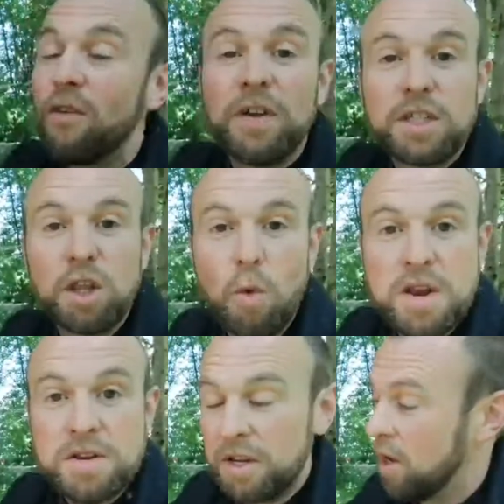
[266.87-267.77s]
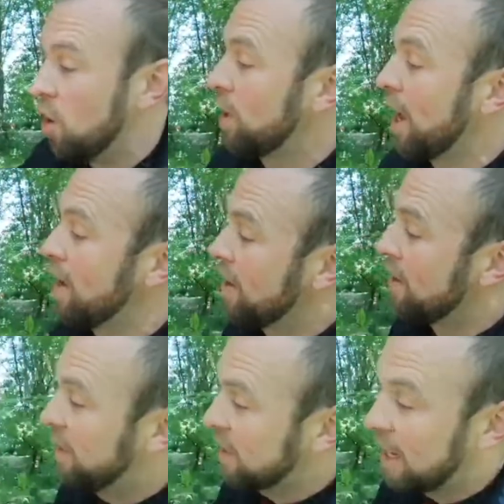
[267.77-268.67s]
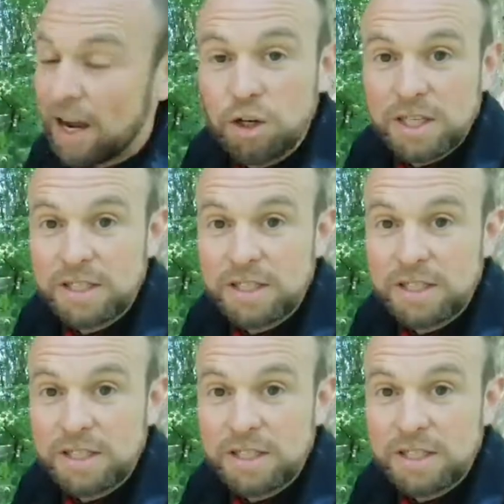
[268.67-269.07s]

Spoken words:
off into the wind. Okay, this guy does the